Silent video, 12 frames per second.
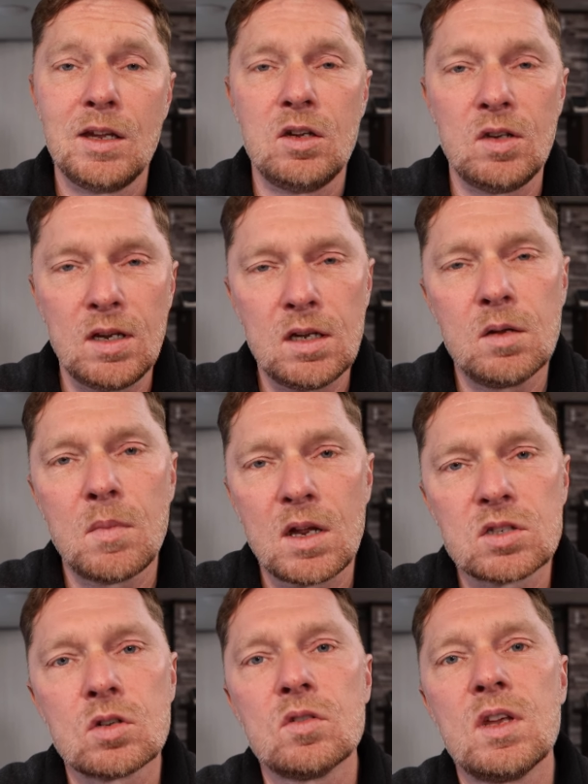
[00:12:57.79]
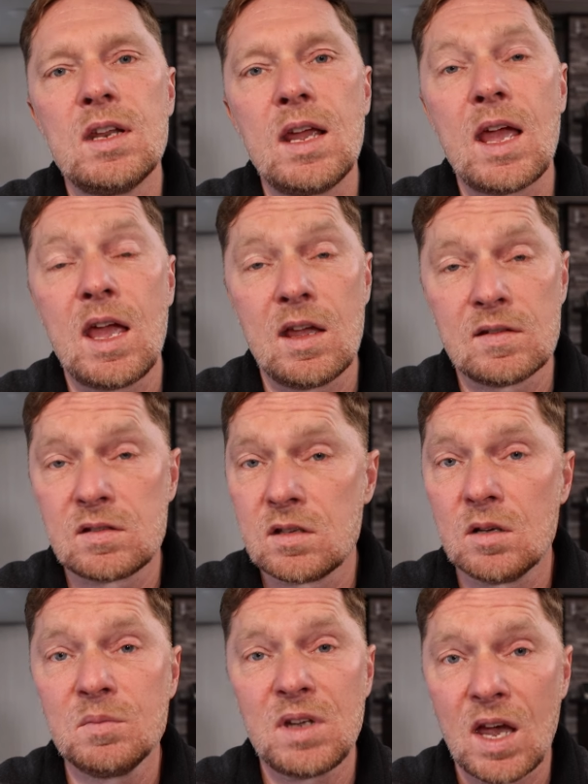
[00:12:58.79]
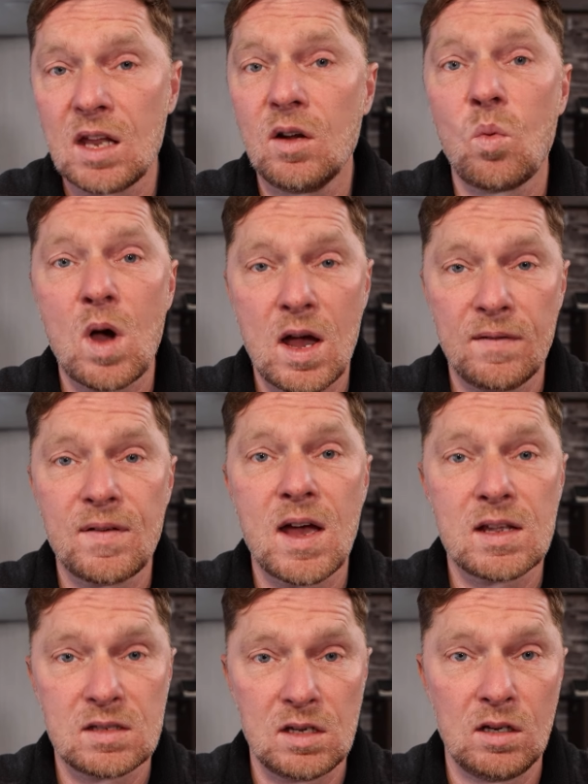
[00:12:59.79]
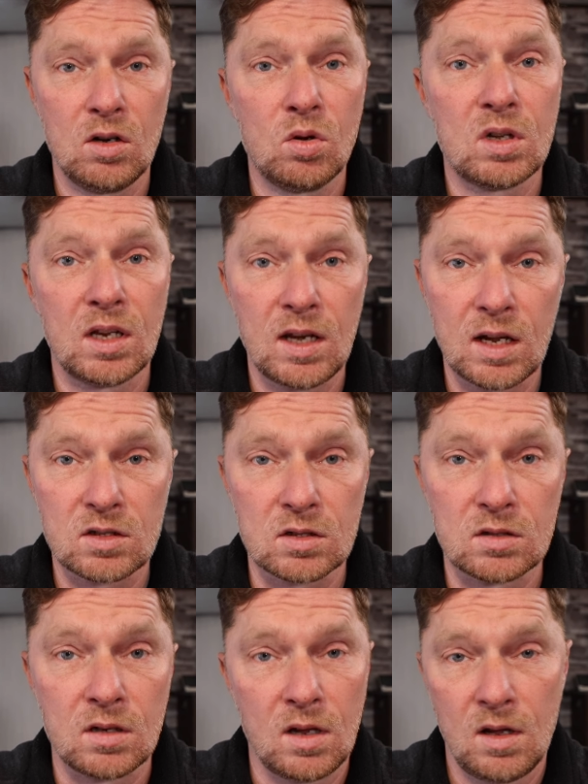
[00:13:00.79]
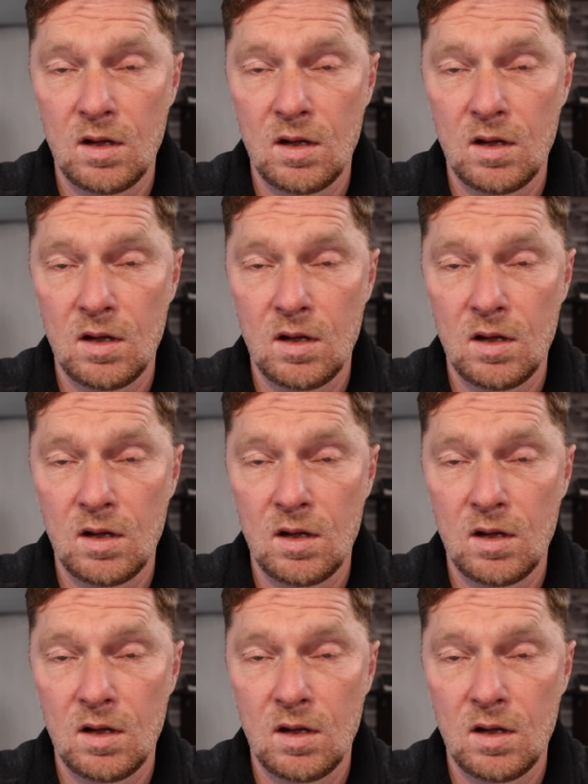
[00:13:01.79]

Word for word: you need to make sure that it has some kind of Wi-Fi signal connection.